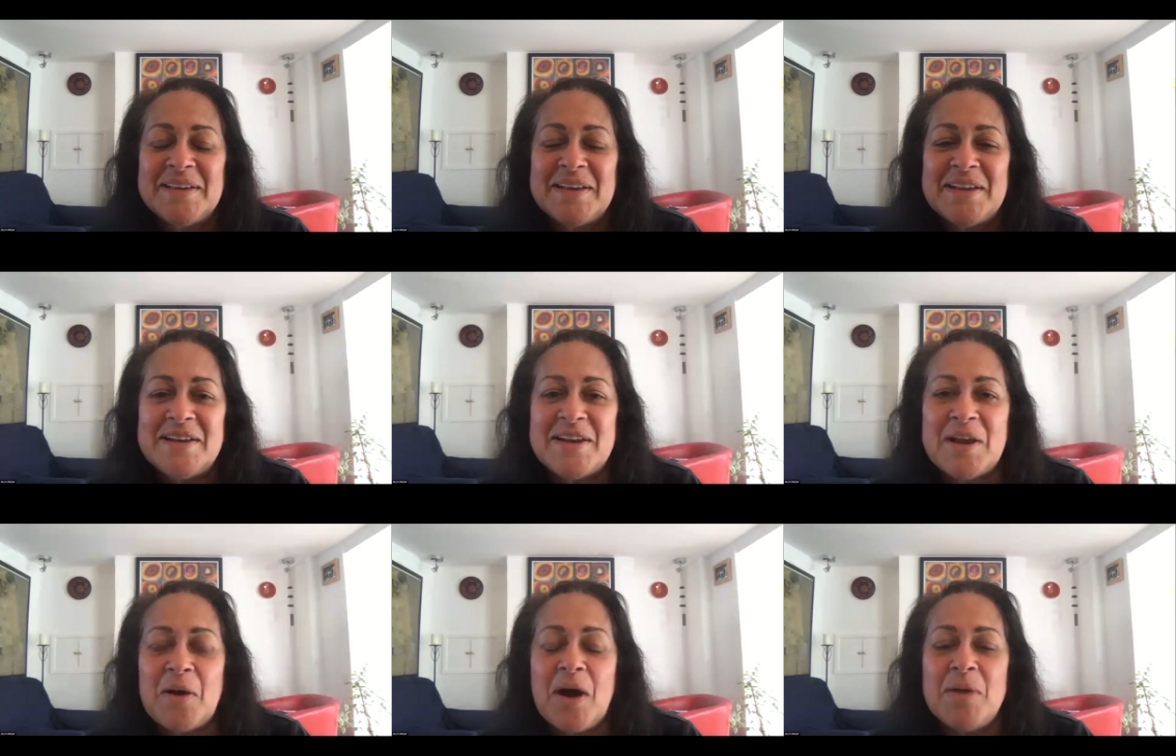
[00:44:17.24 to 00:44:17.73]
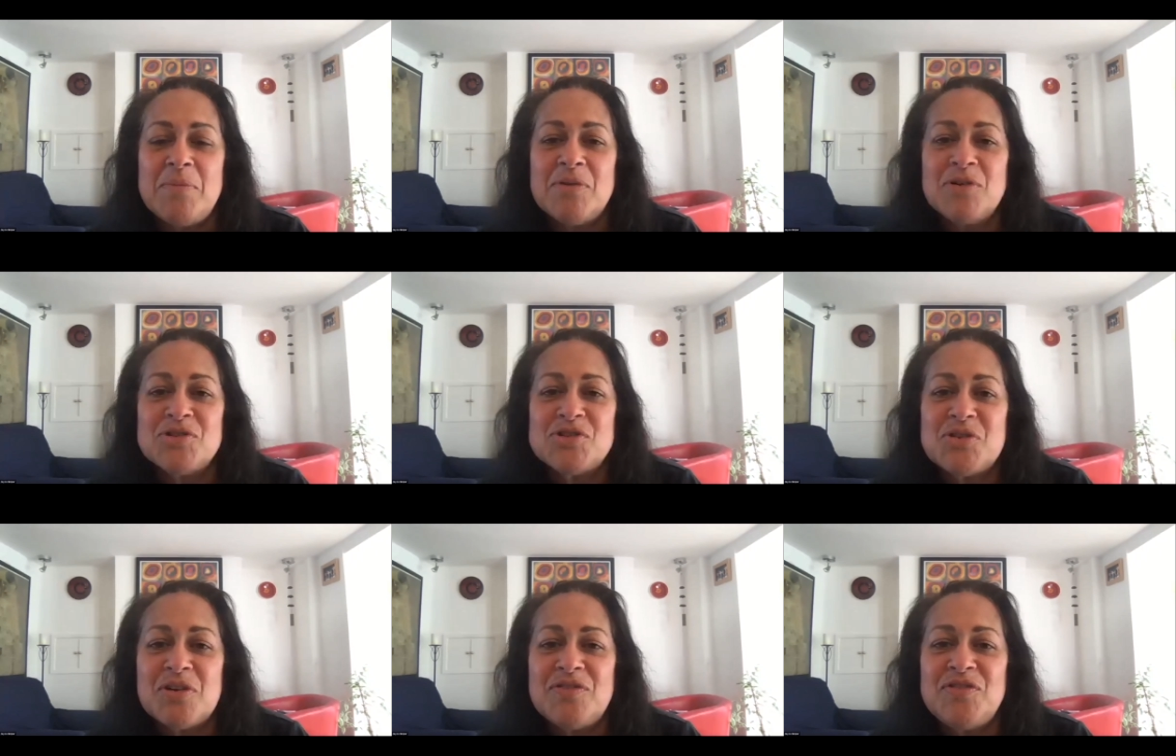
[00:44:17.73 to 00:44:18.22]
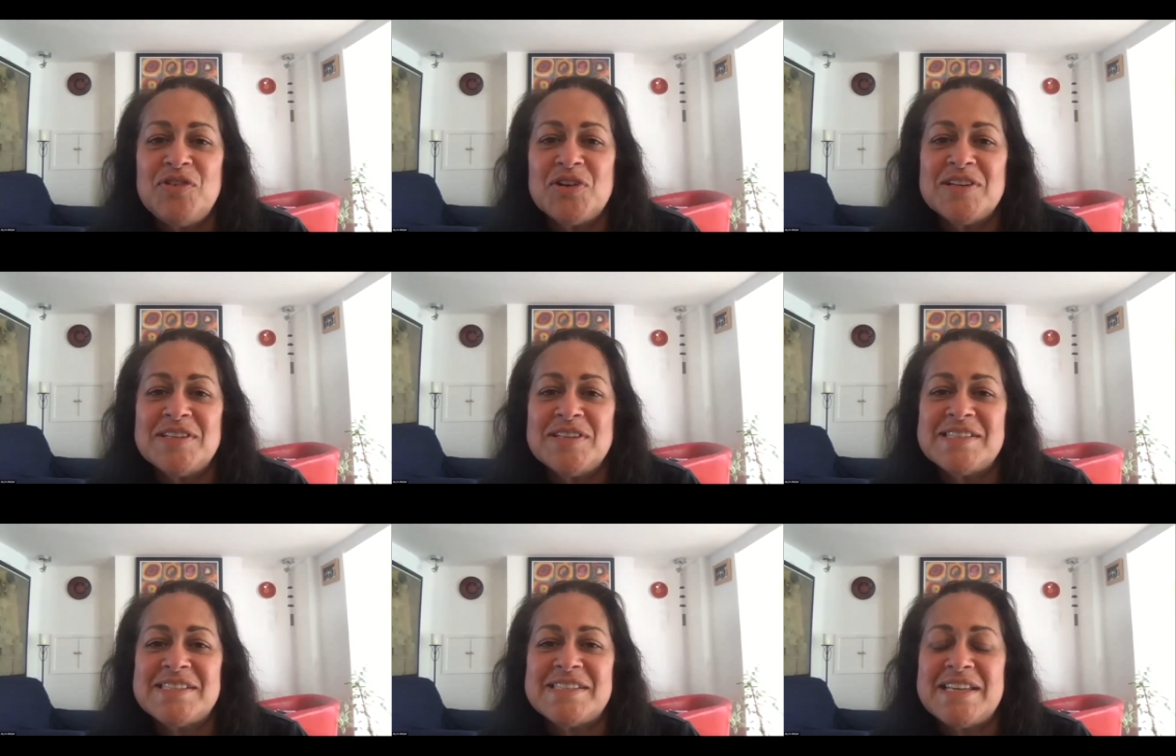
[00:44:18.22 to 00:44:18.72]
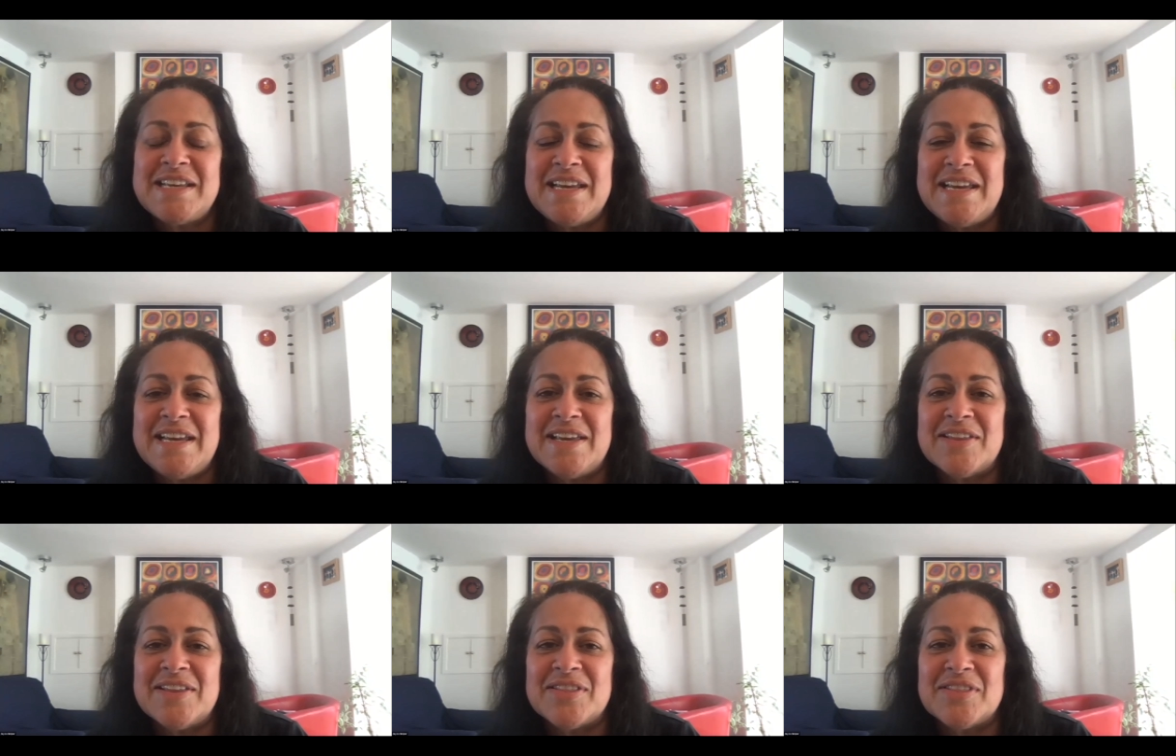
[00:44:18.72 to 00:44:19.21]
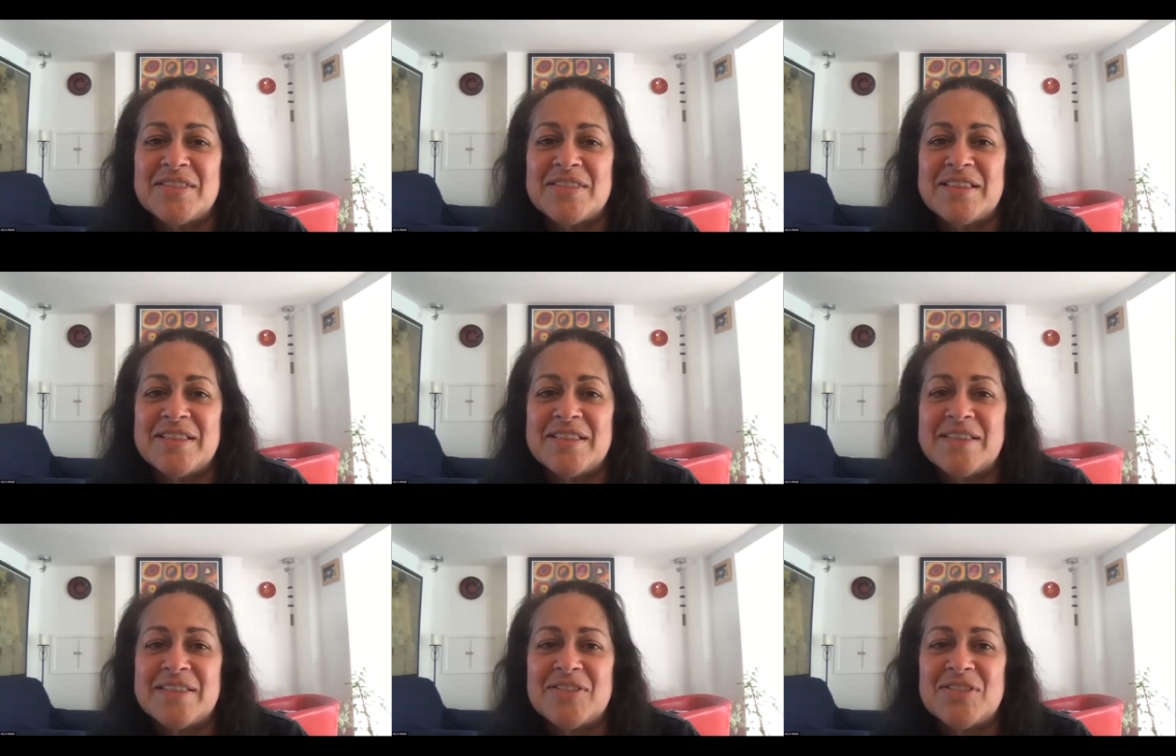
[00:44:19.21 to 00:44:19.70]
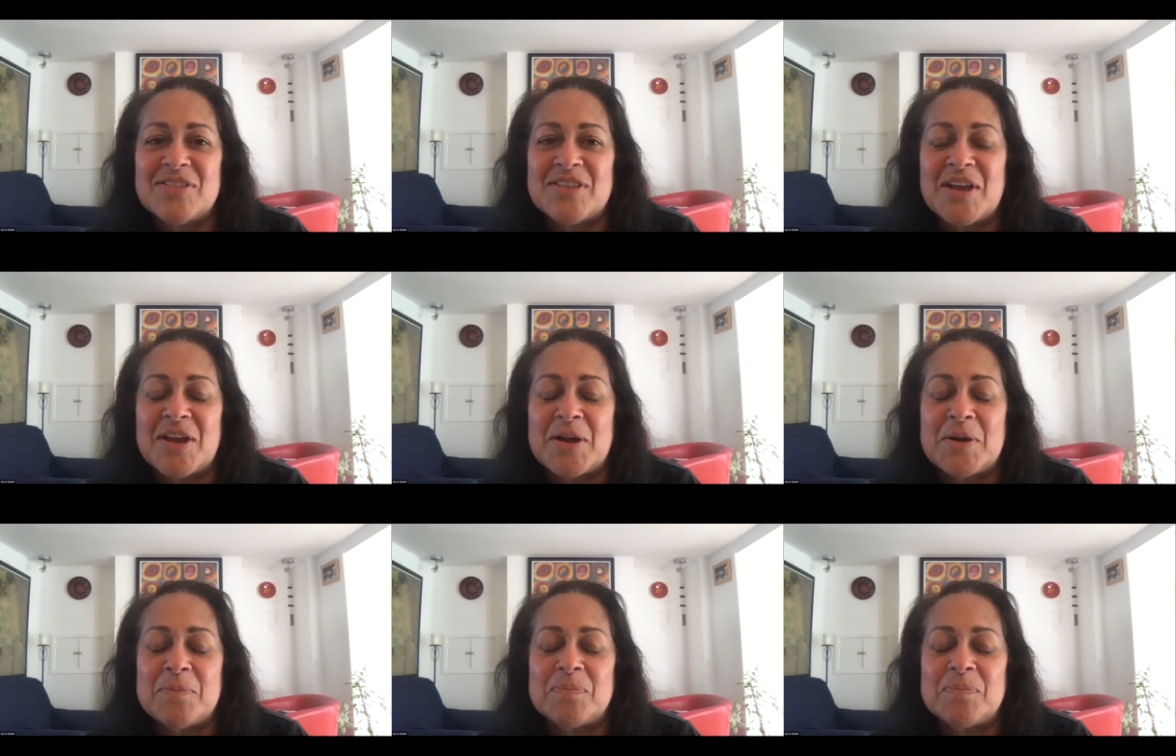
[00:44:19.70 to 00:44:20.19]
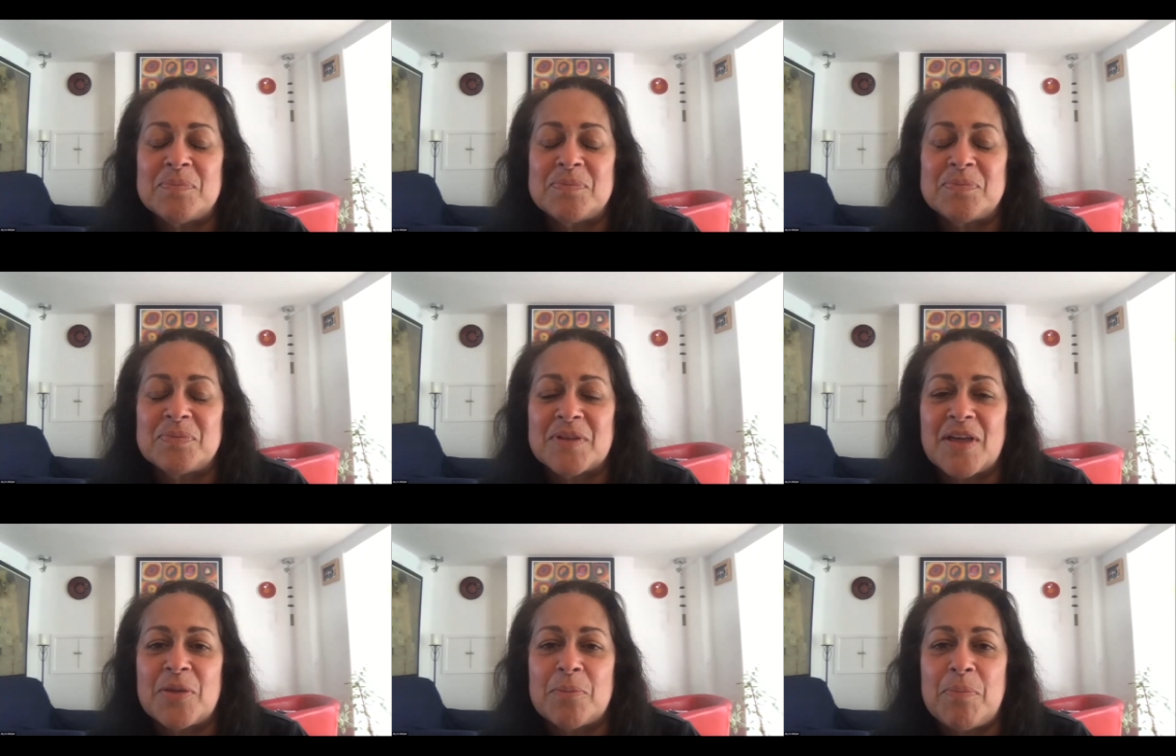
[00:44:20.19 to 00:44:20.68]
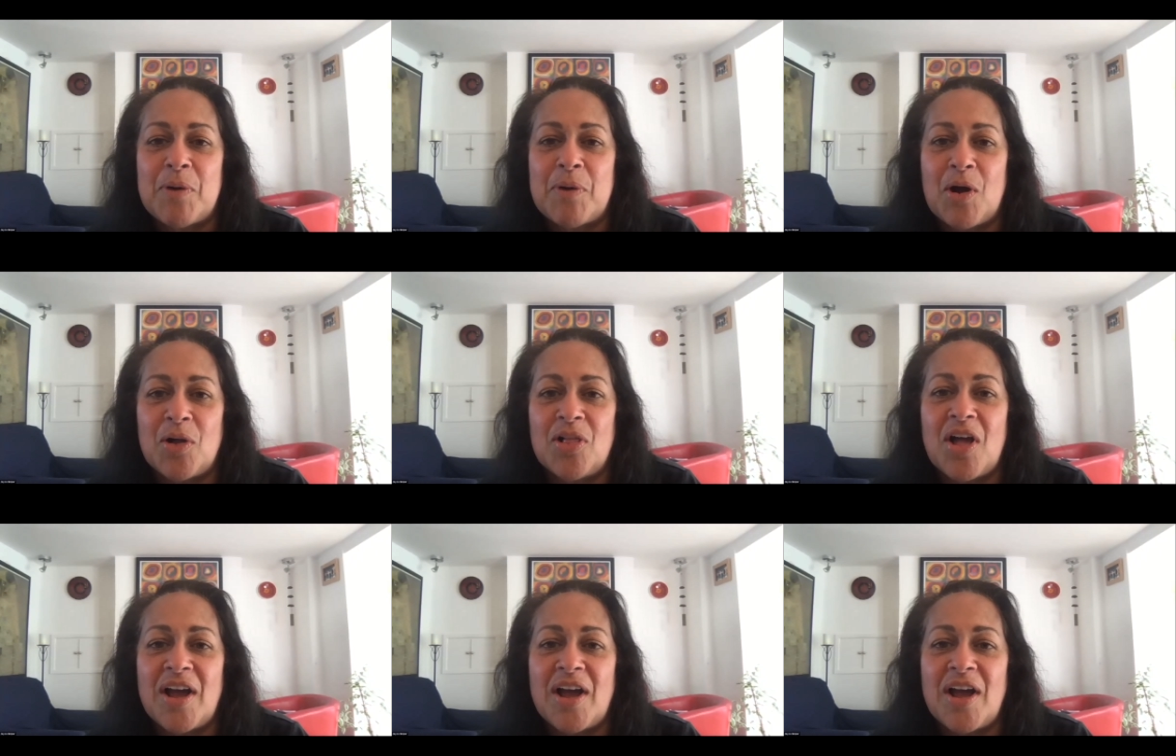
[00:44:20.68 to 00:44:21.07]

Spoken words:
Now, I'm not sure if you can see the poll.